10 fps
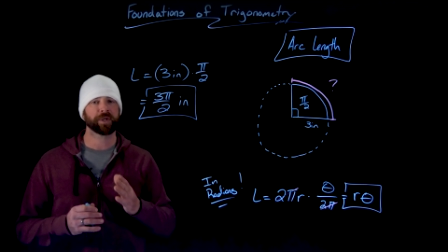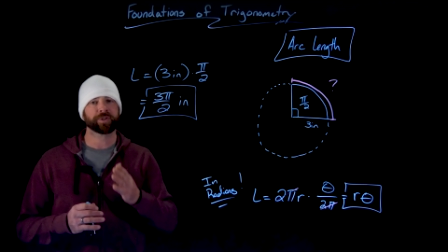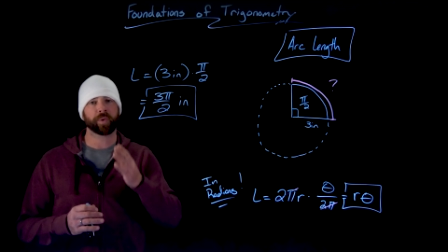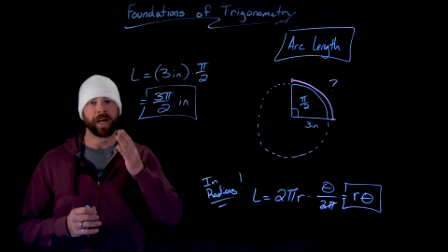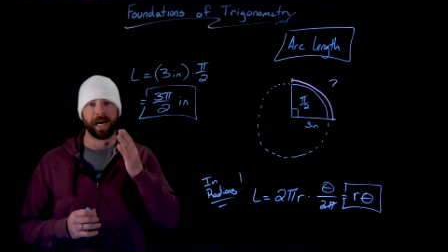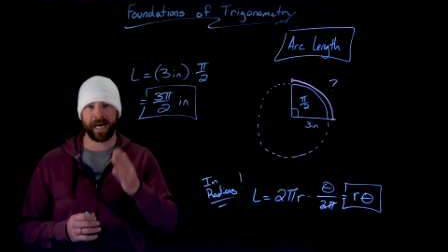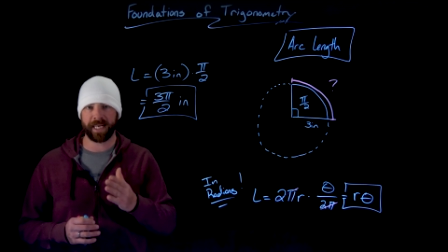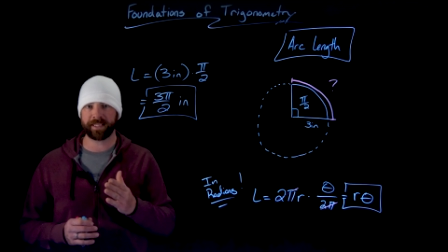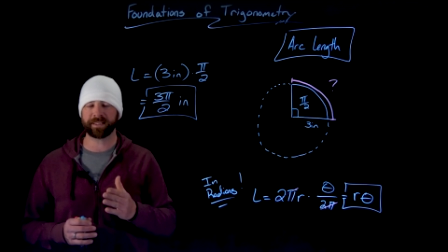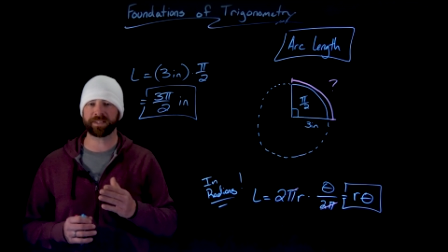So I
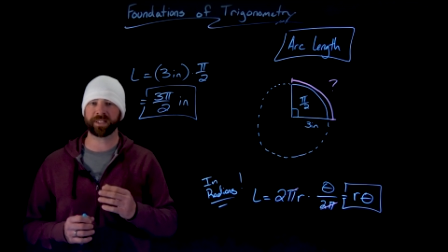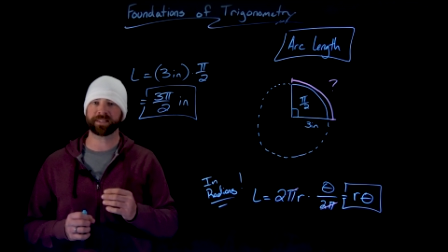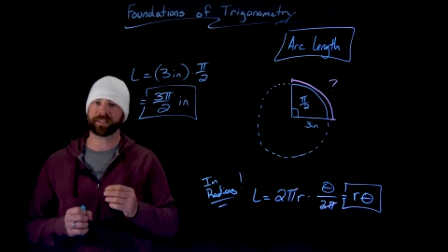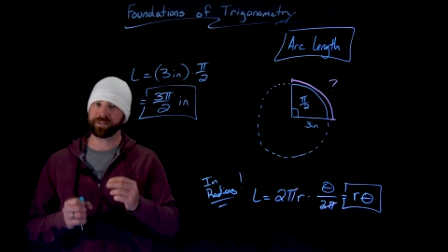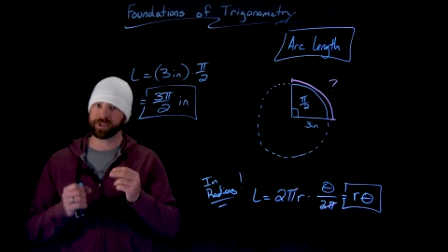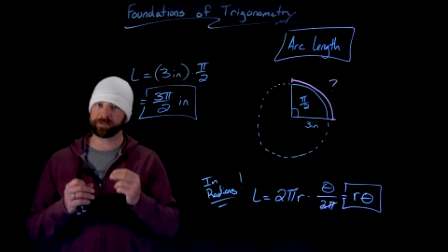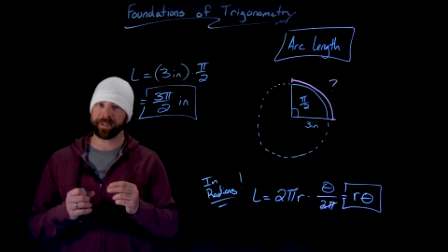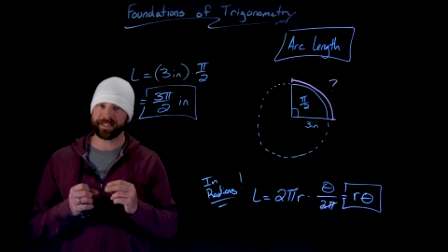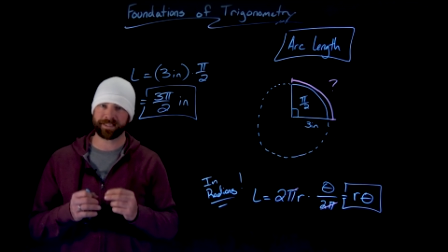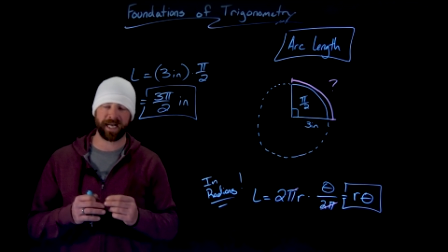highly suggest that you
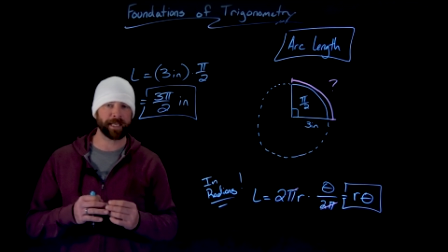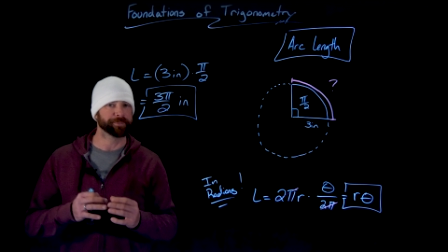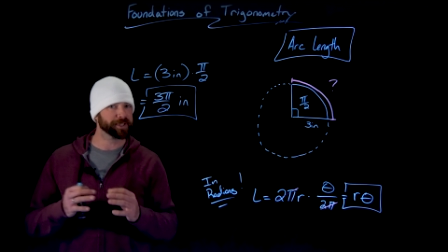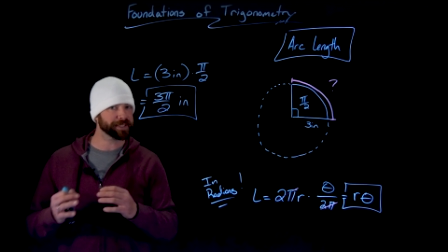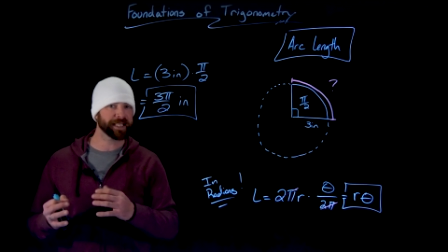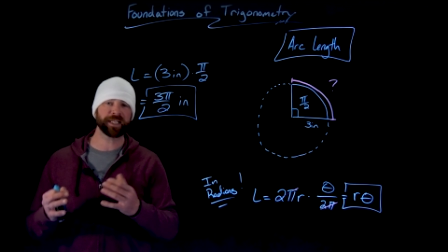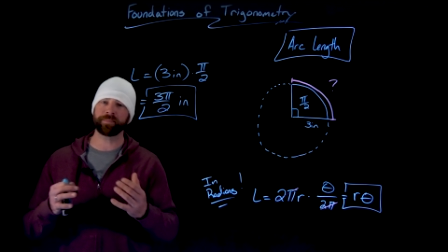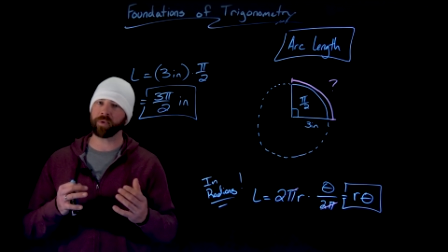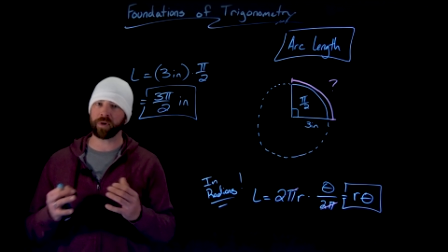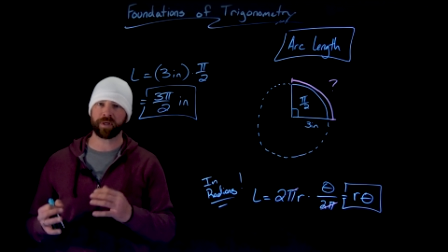spend time just getting
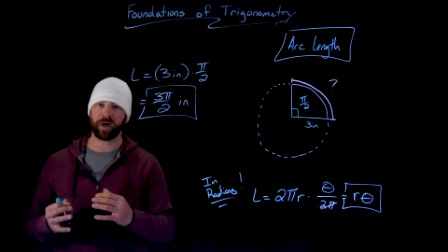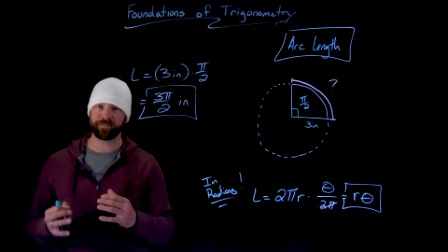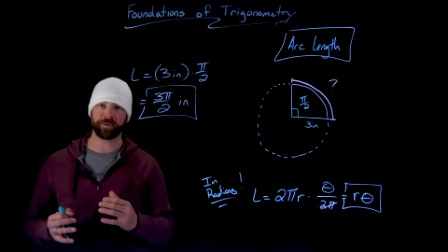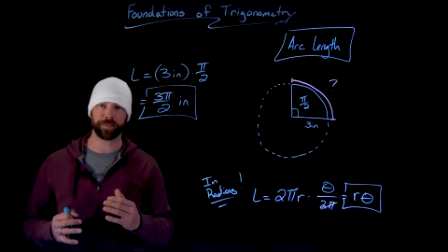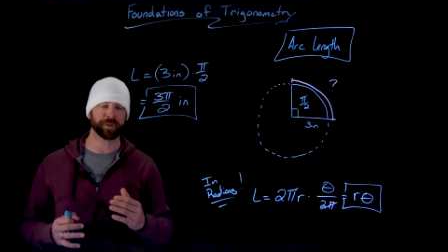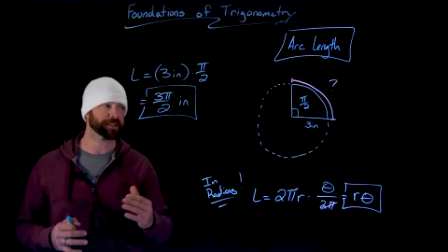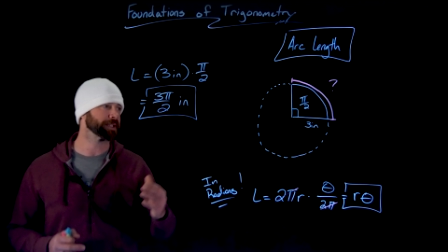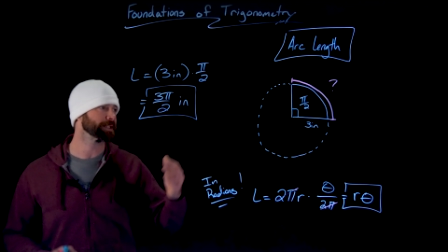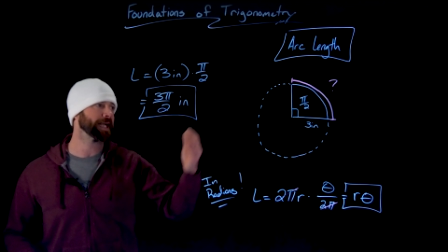more comfortable with this.